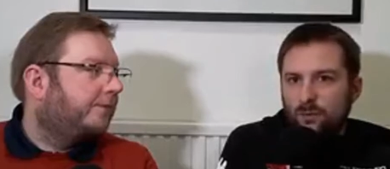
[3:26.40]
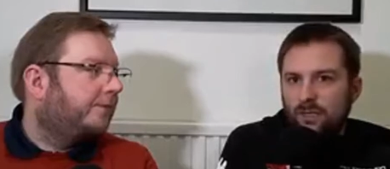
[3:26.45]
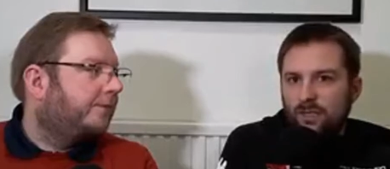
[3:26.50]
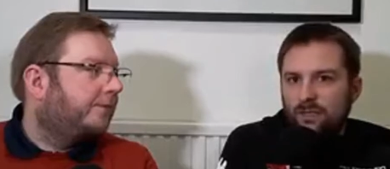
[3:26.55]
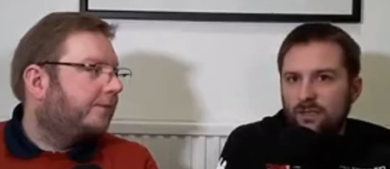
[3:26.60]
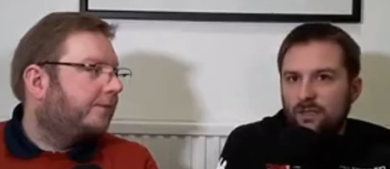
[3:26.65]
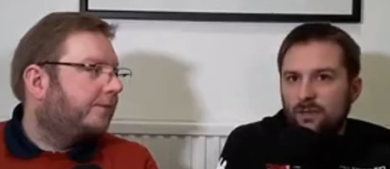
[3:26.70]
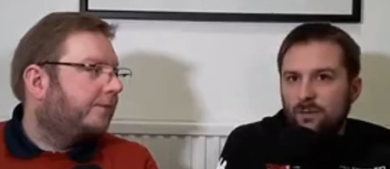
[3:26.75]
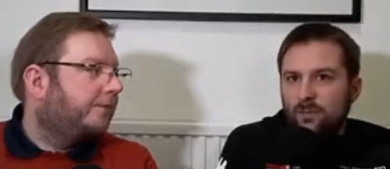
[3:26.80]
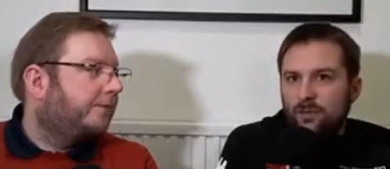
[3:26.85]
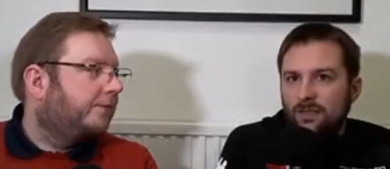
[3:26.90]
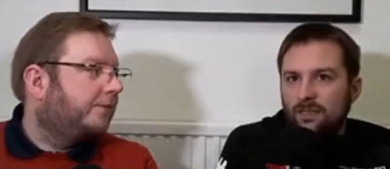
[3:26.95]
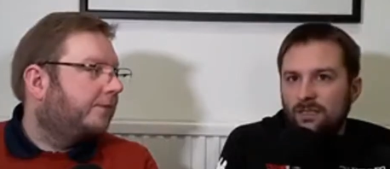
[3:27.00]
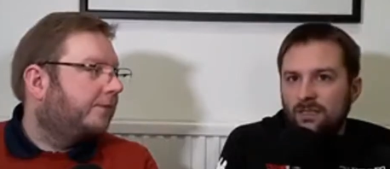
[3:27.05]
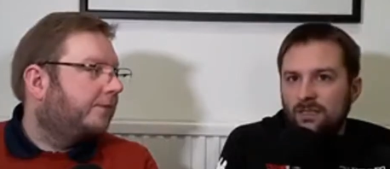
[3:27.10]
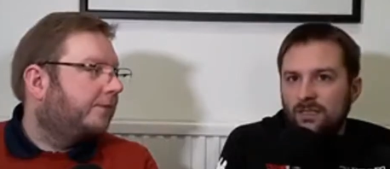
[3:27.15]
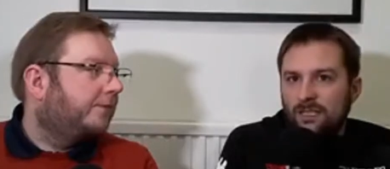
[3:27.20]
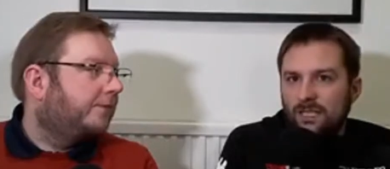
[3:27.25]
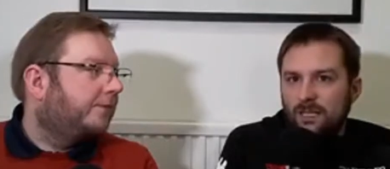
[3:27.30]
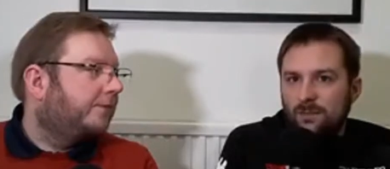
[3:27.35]
Speaker 1: wrote about it
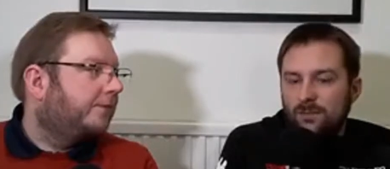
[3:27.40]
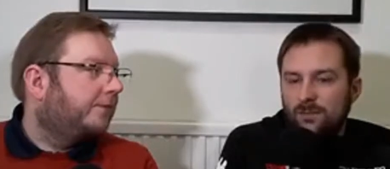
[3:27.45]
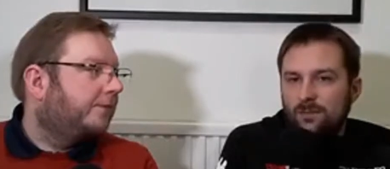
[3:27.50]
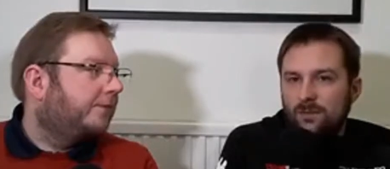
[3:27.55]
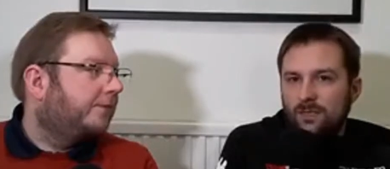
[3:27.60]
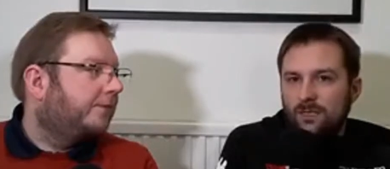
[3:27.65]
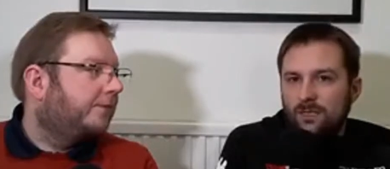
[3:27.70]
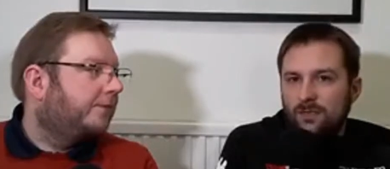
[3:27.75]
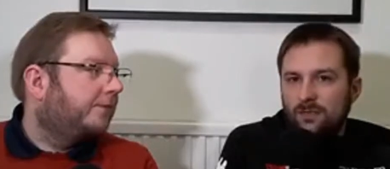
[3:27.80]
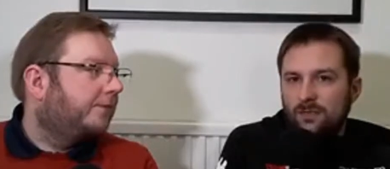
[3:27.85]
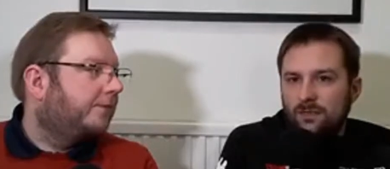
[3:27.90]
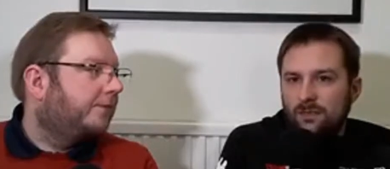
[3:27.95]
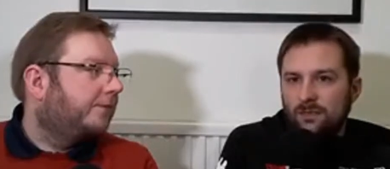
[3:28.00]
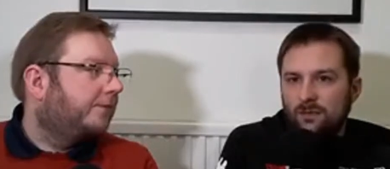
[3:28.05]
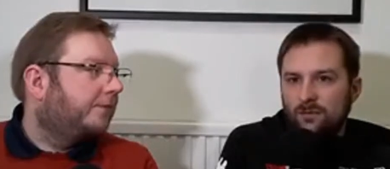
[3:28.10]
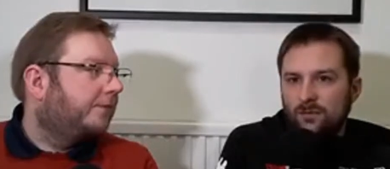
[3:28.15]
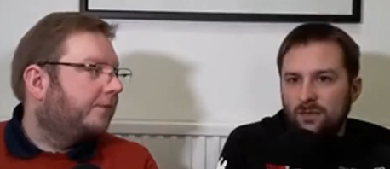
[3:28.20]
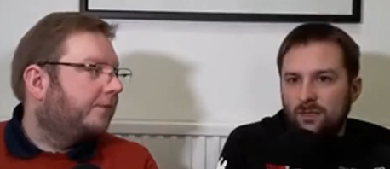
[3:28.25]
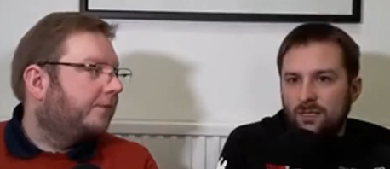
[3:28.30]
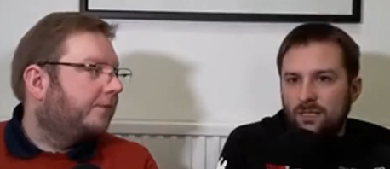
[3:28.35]
plenty of times where you
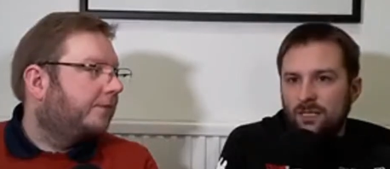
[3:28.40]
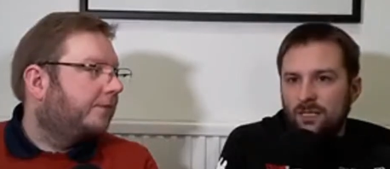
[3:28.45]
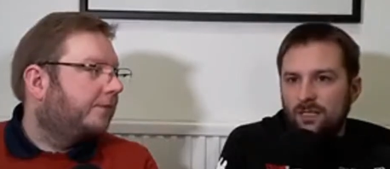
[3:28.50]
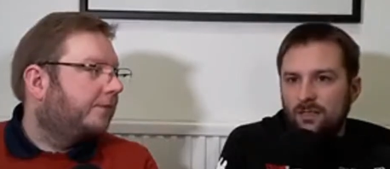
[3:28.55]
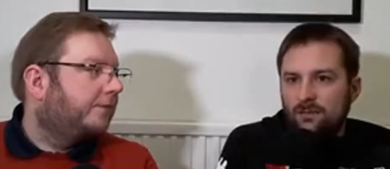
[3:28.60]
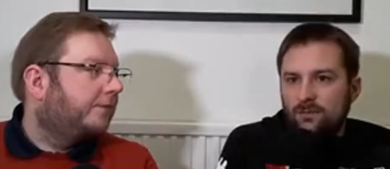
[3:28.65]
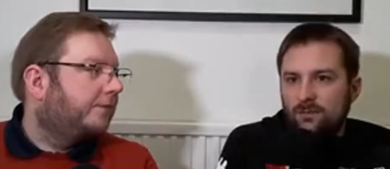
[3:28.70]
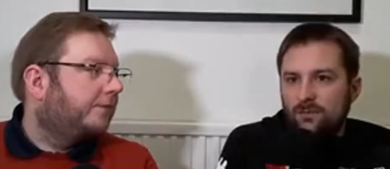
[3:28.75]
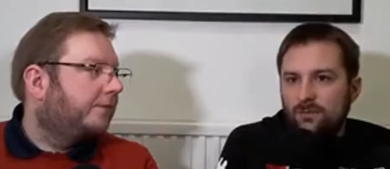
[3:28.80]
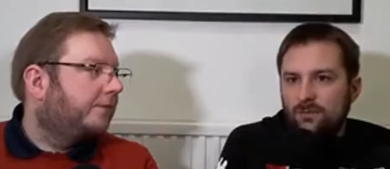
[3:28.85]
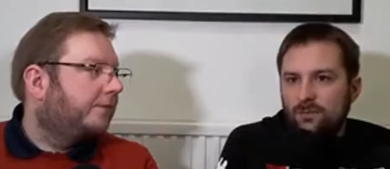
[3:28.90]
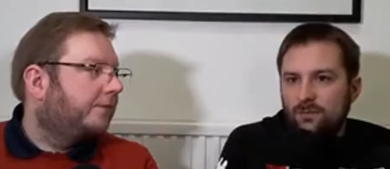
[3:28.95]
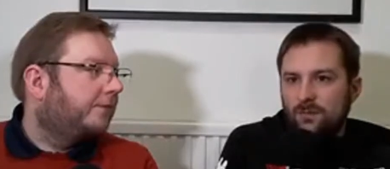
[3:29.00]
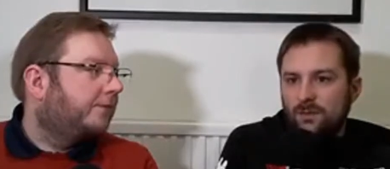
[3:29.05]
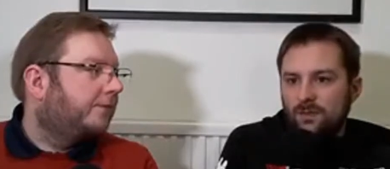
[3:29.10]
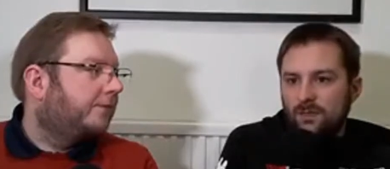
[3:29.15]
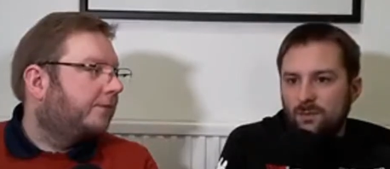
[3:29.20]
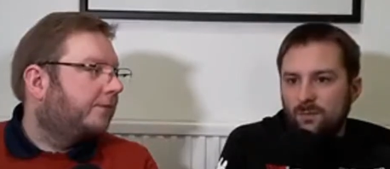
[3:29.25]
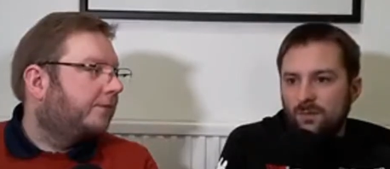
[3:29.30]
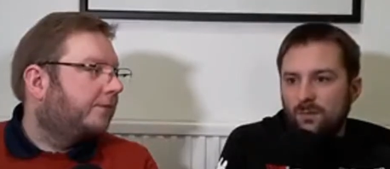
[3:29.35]
know the game
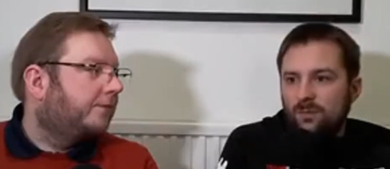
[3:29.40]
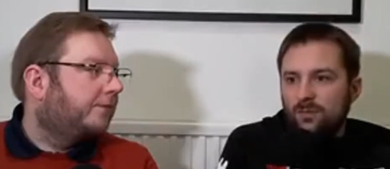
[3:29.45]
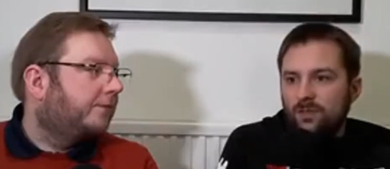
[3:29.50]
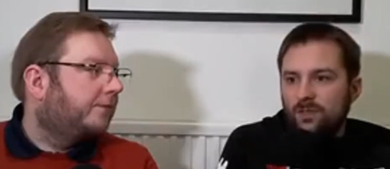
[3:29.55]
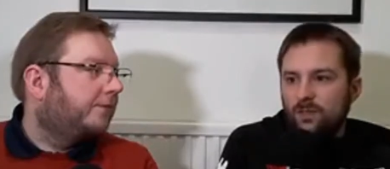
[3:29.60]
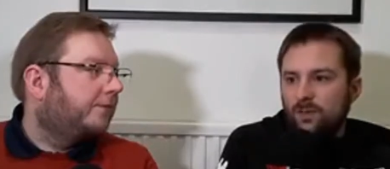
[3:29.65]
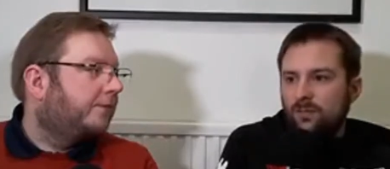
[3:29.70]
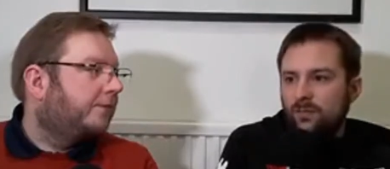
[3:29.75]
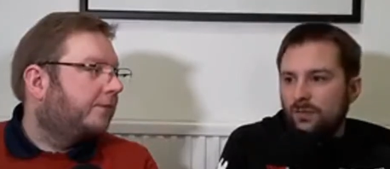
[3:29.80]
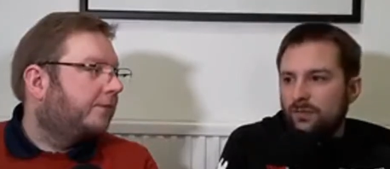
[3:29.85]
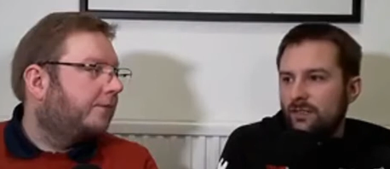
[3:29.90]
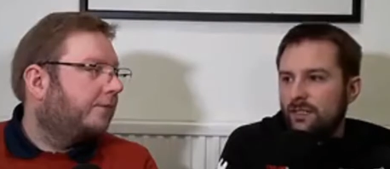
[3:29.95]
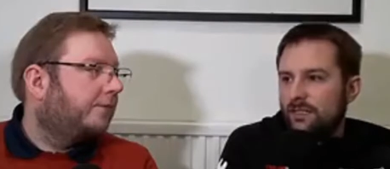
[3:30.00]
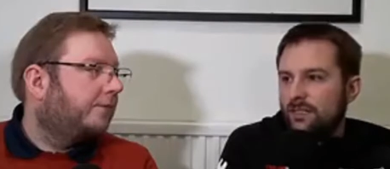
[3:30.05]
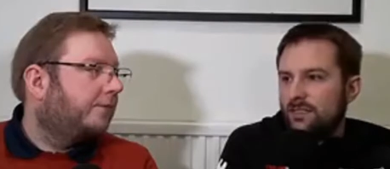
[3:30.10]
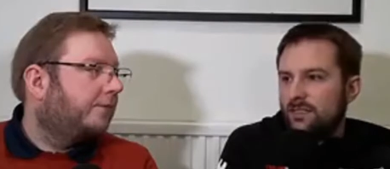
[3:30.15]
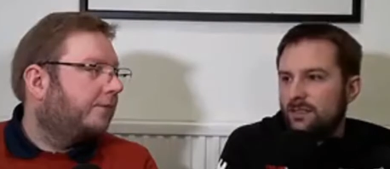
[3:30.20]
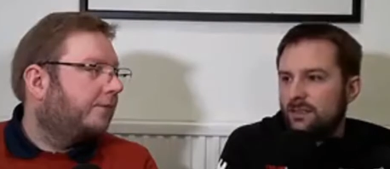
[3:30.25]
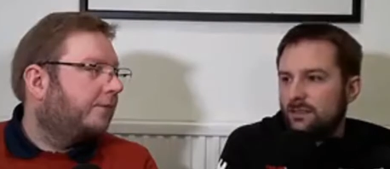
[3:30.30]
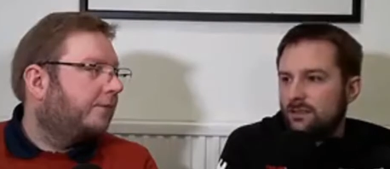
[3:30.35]
has probably not
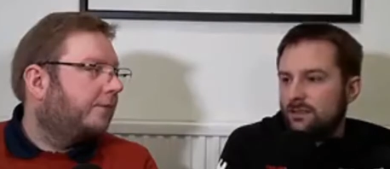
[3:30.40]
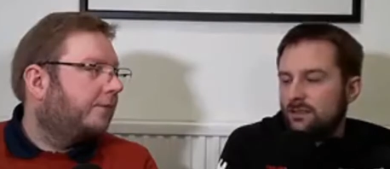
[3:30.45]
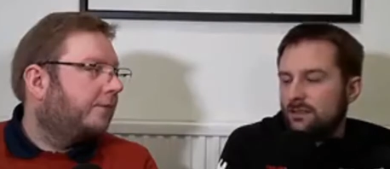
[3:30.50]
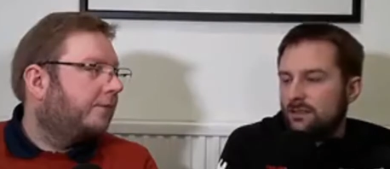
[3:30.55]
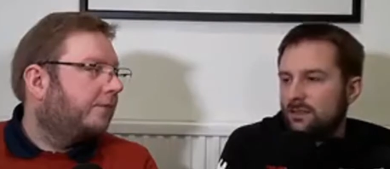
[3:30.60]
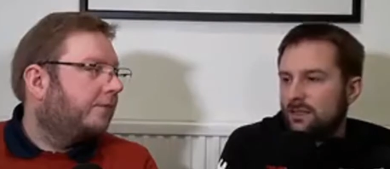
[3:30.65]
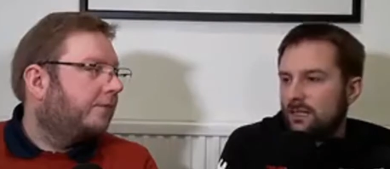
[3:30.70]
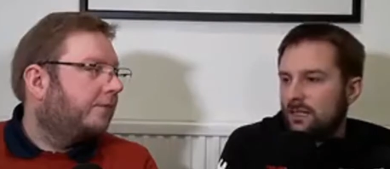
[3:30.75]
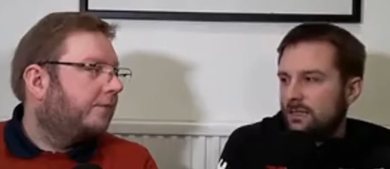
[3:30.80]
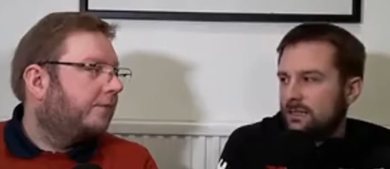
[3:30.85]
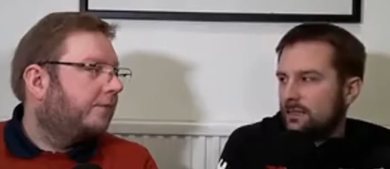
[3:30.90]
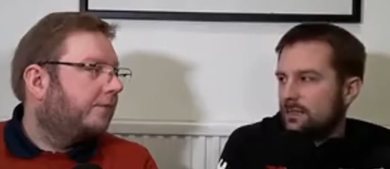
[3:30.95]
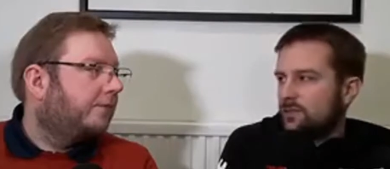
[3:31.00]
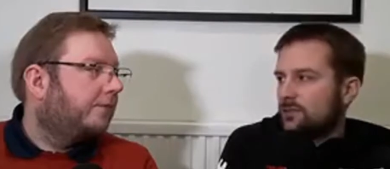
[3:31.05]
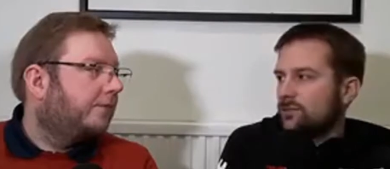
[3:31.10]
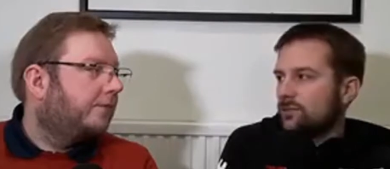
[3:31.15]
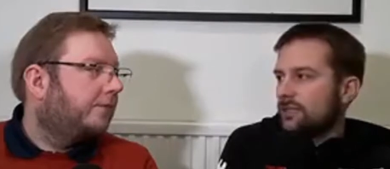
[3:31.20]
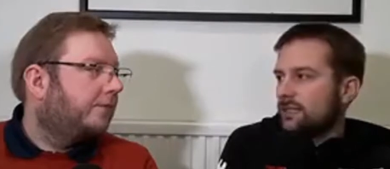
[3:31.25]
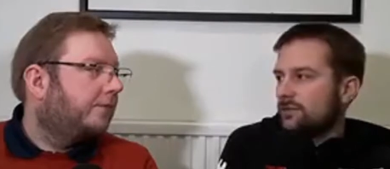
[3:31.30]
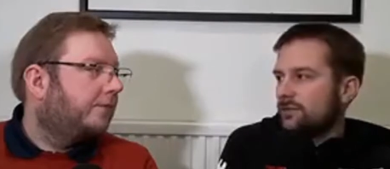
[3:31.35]
progressed as it
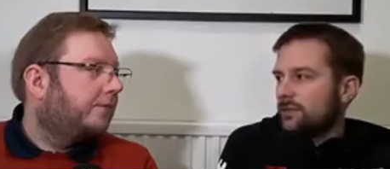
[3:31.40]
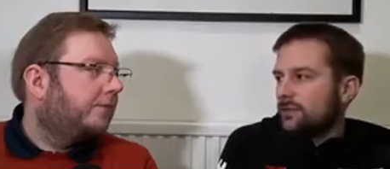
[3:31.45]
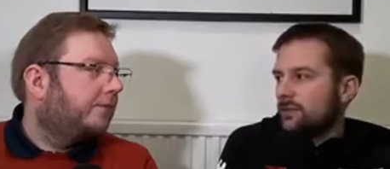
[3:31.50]
should have.